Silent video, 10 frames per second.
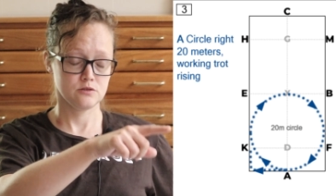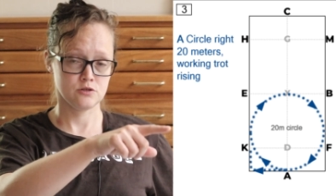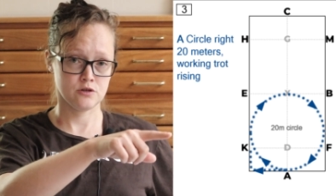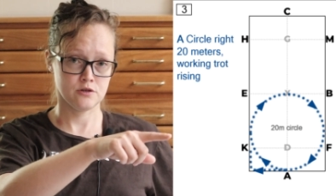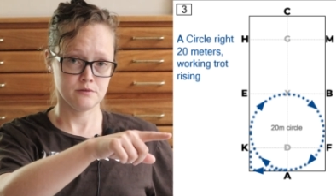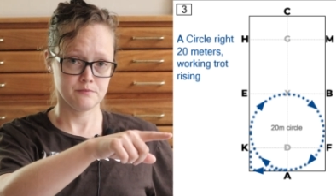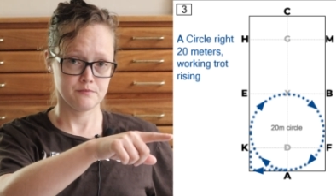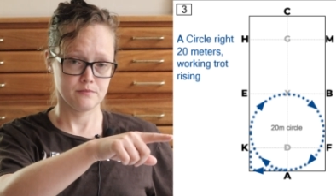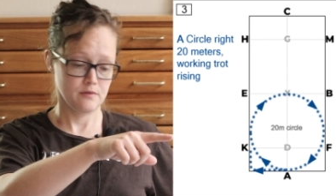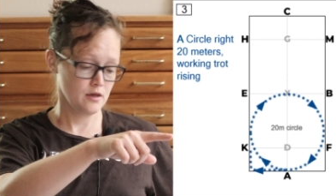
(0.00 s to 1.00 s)
turn,
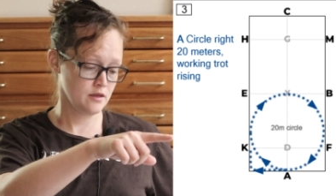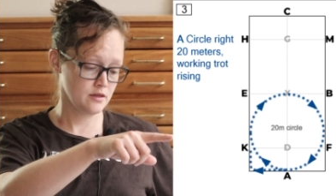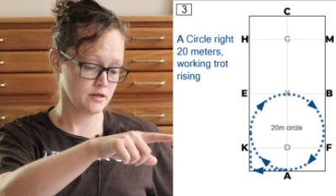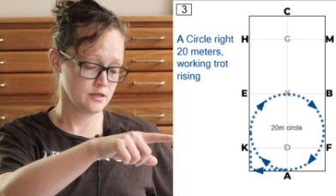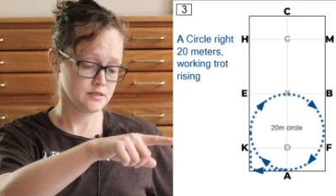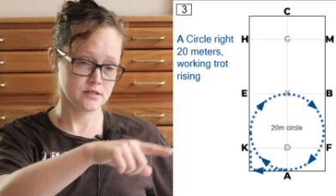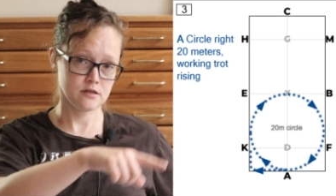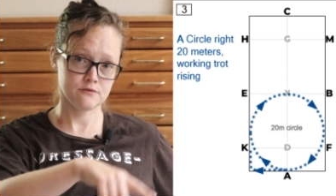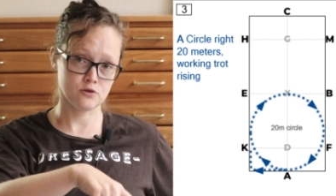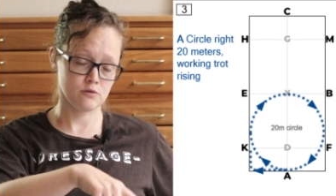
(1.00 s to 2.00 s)
and then instead
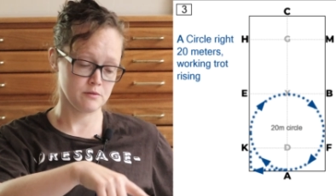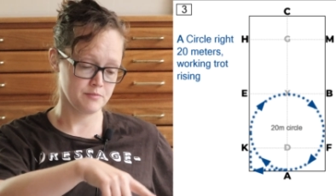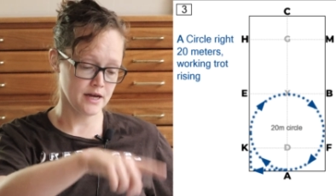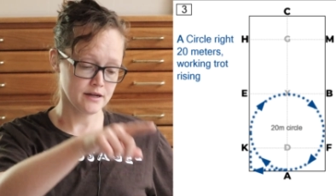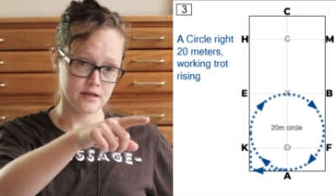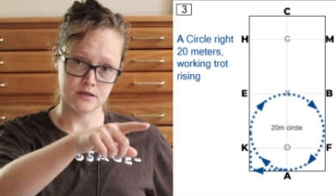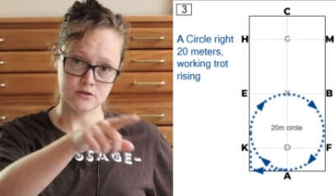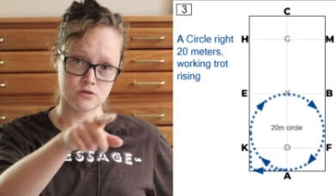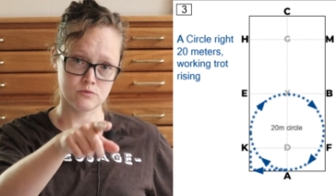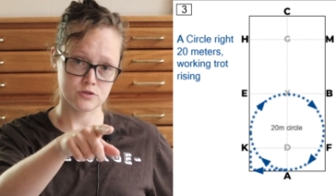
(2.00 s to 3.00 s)
of going back
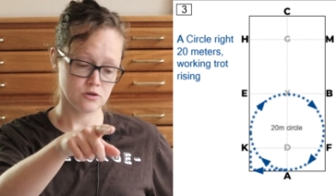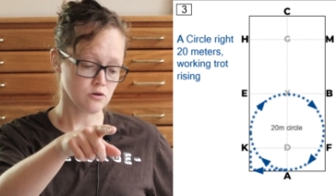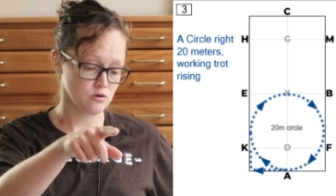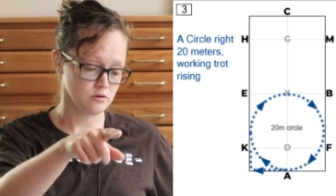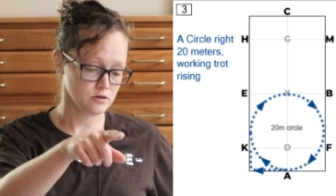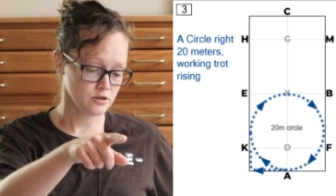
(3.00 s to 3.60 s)
into a circle,